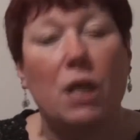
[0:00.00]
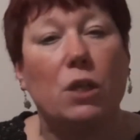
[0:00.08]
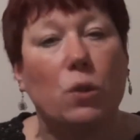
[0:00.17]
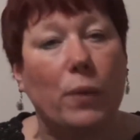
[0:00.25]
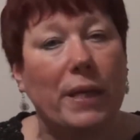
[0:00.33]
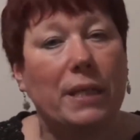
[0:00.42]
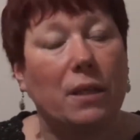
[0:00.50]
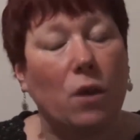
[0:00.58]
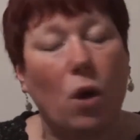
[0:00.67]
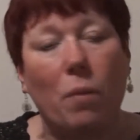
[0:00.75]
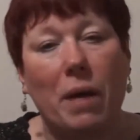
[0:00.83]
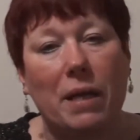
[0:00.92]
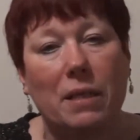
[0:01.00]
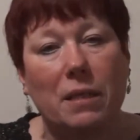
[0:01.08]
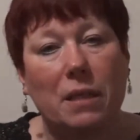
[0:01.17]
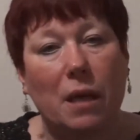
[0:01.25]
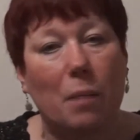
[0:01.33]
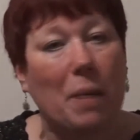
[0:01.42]
Tweets and
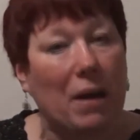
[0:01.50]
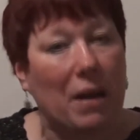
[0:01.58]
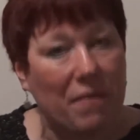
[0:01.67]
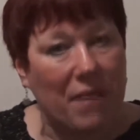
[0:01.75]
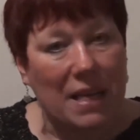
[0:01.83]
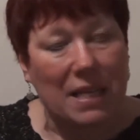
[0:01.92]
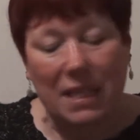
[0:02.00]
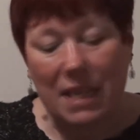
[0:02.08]
comments about events and